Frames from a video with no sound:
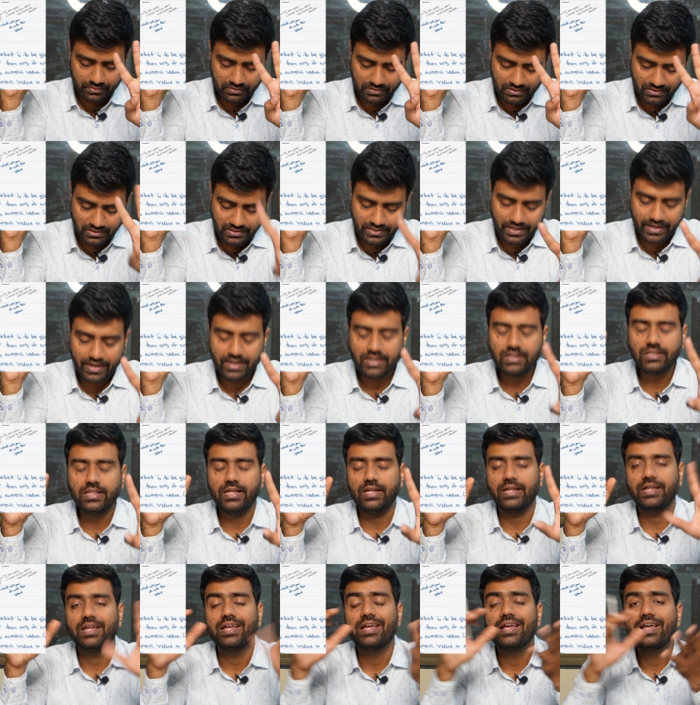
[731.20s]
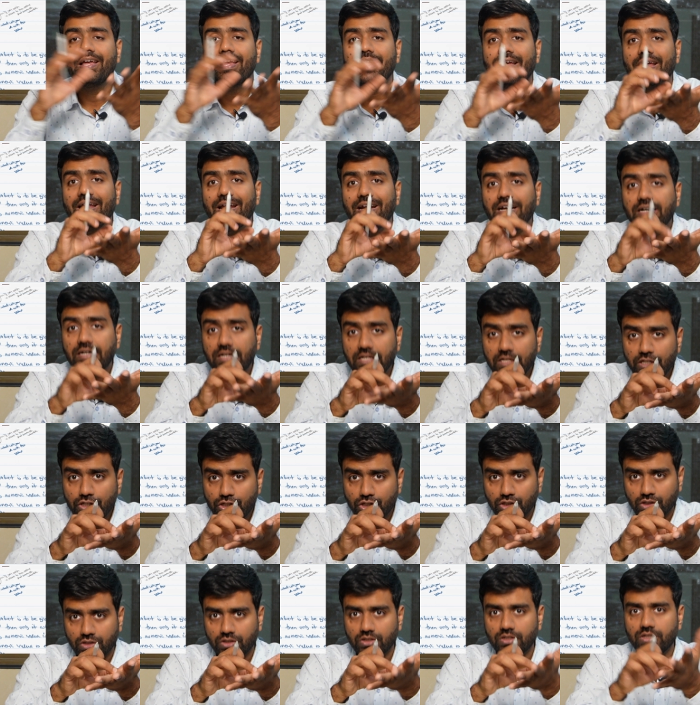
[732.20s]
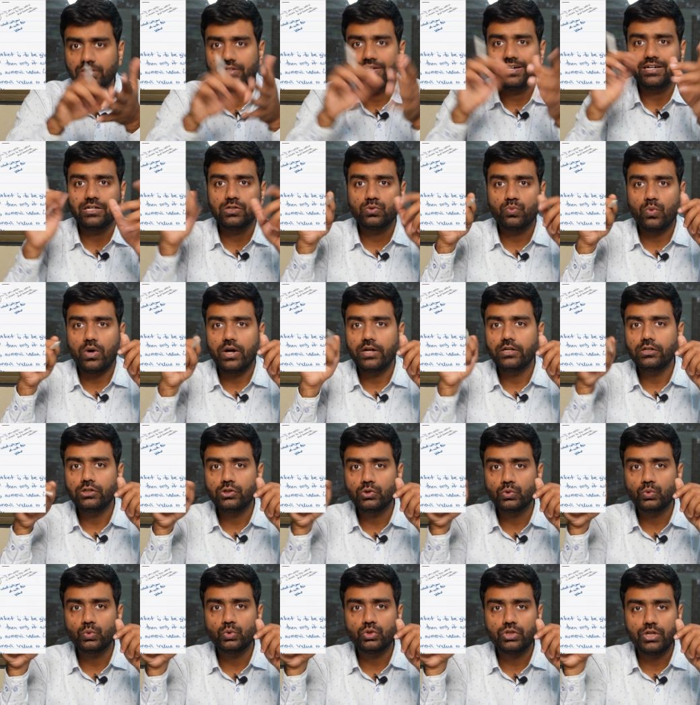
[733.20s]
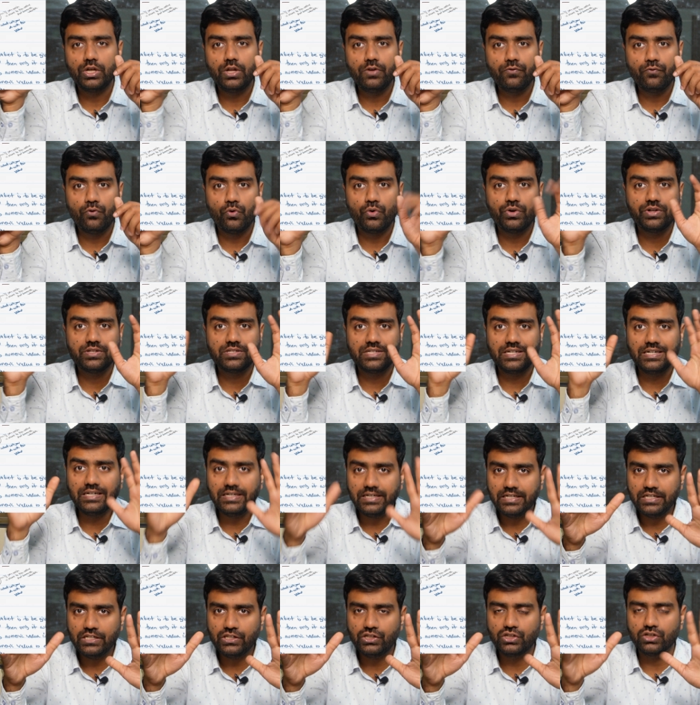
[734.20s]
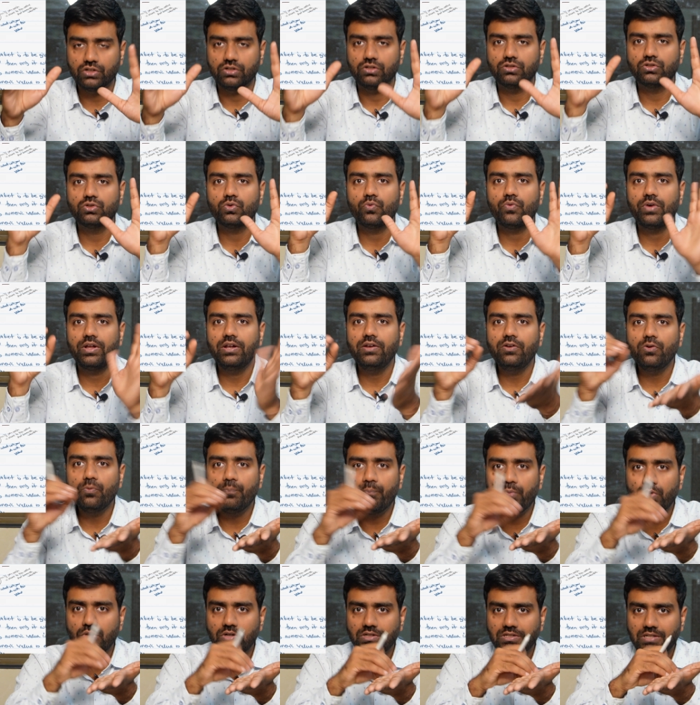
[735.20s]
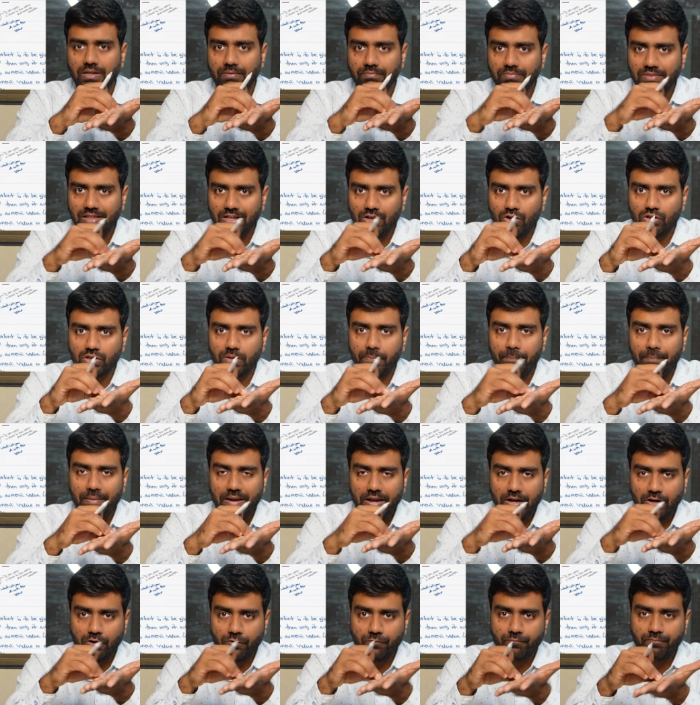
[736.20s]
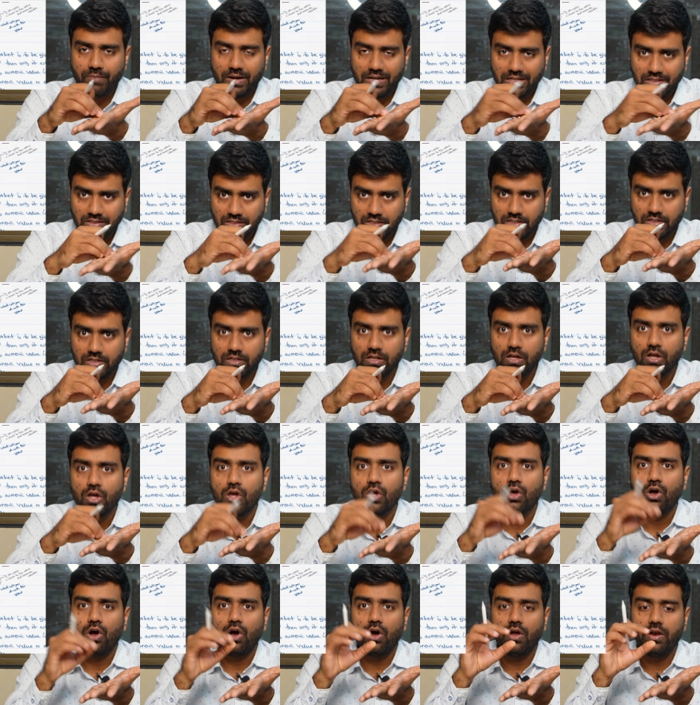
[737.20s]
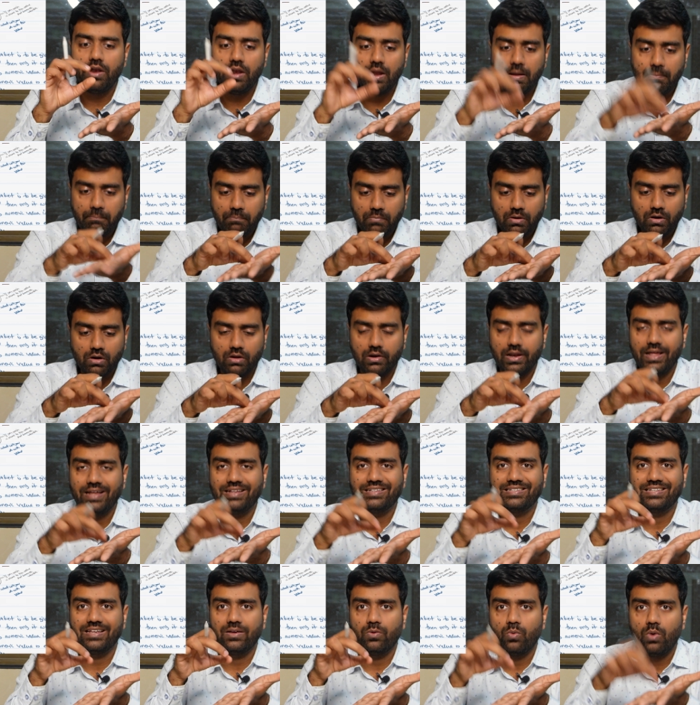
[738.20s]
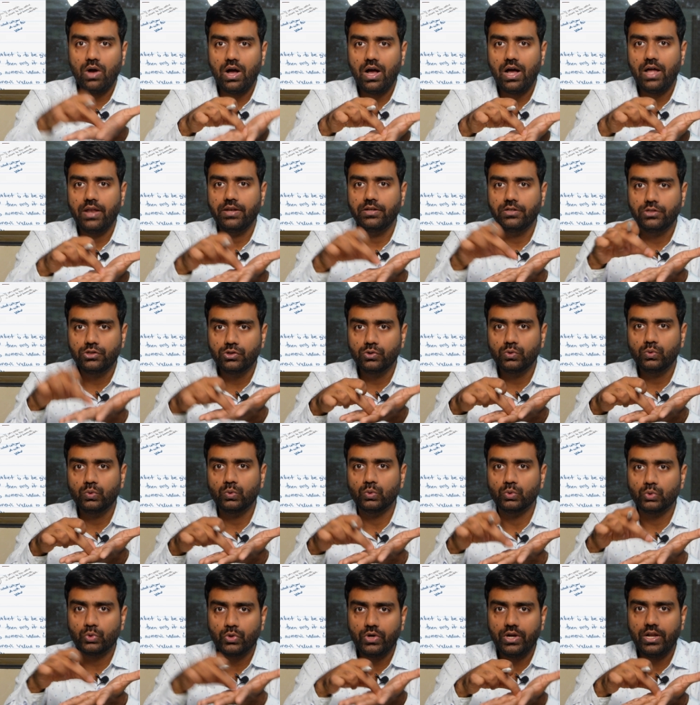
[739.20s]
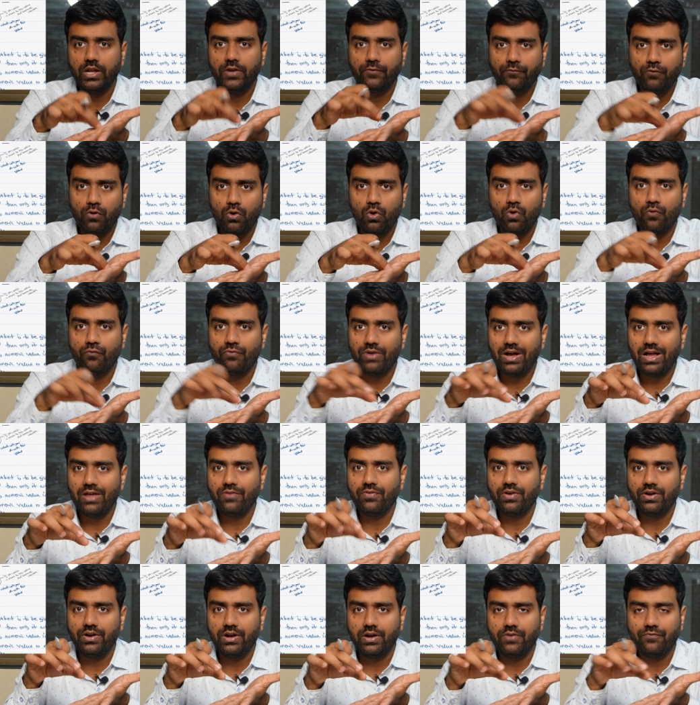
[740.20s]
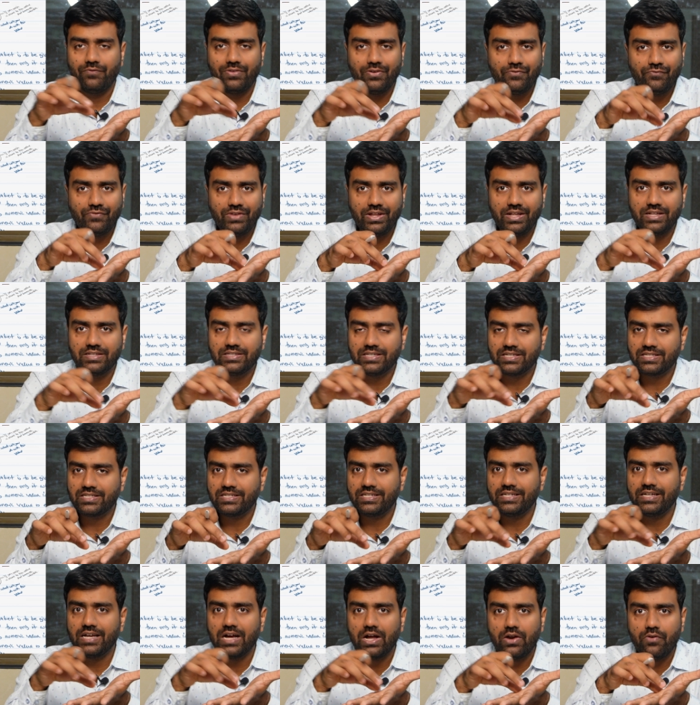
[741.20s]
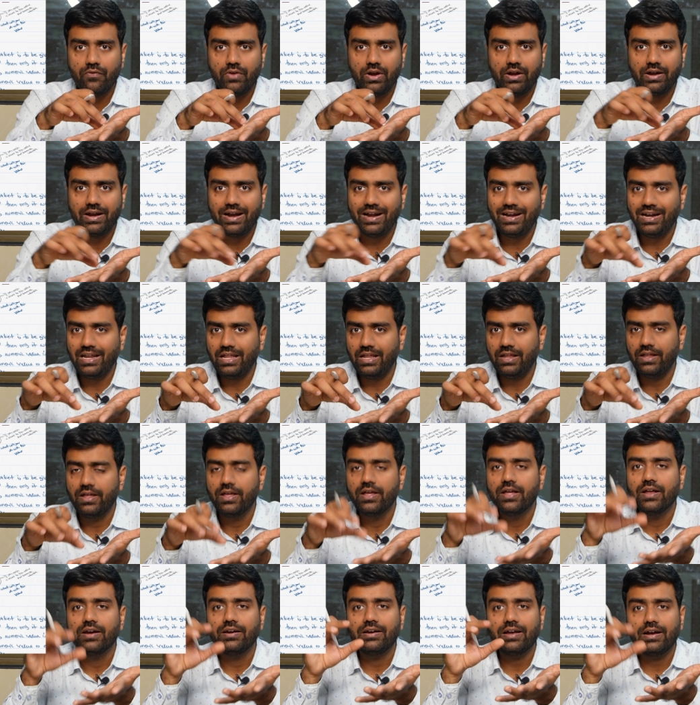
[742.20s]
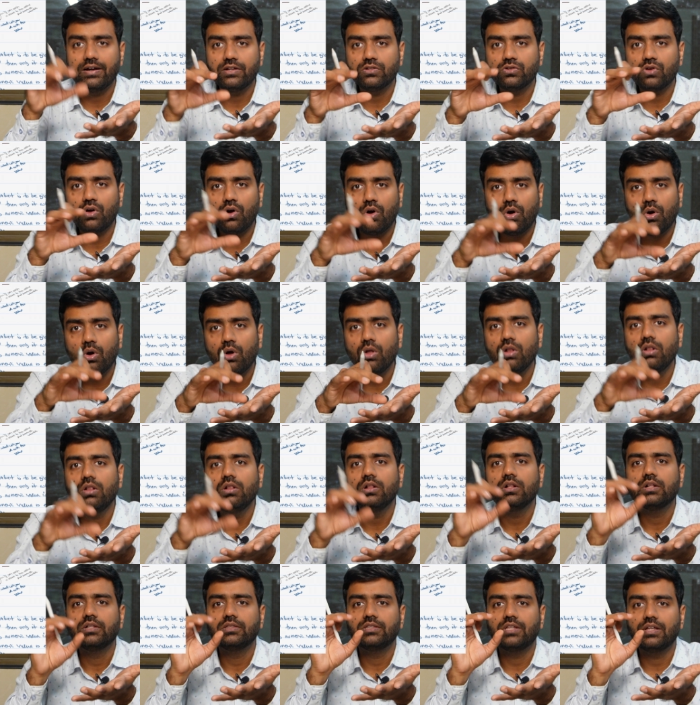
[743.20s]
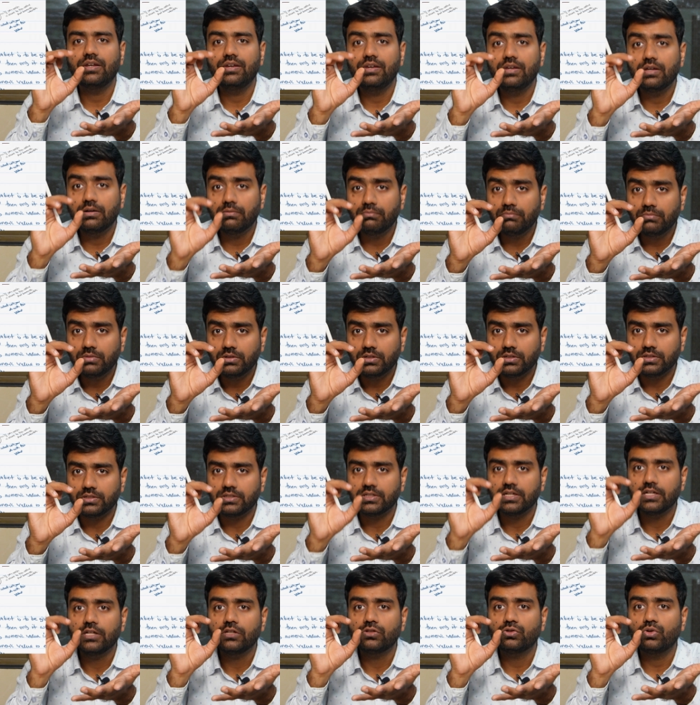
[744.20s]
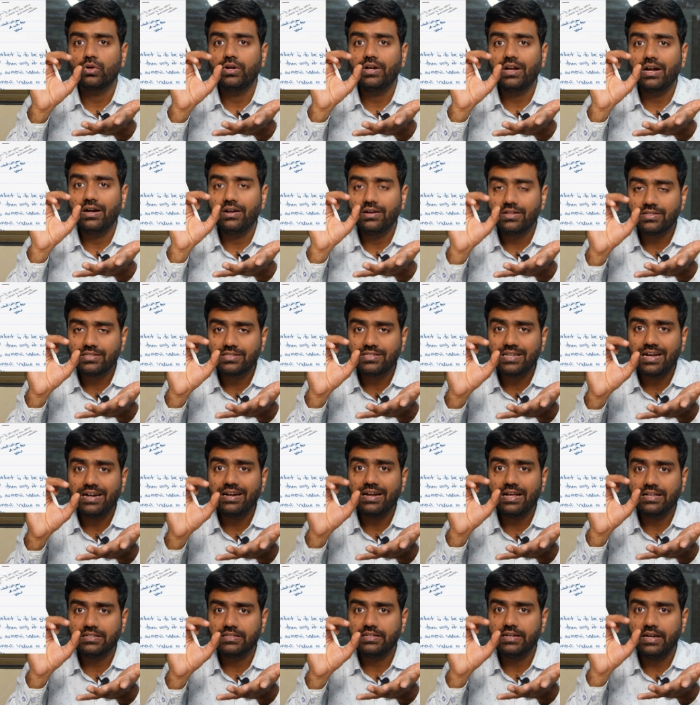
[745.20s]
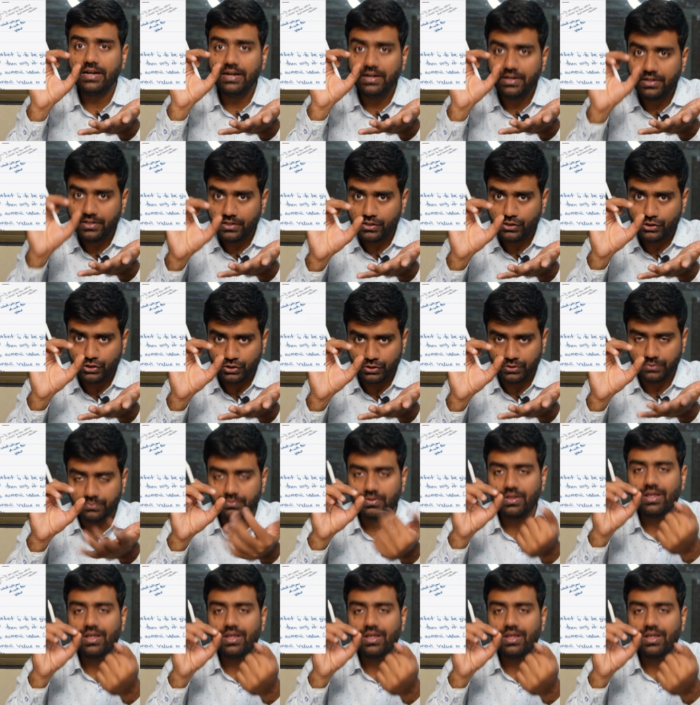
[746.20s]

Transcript: Second thing, integer, that is 1, 2, 3, 4 is integer. So when you put something on the plate of Python, a number like say 1, 2, 3, 4, 500, 50, 60, 100, 90, that is all the numbers. So it understands as an integer.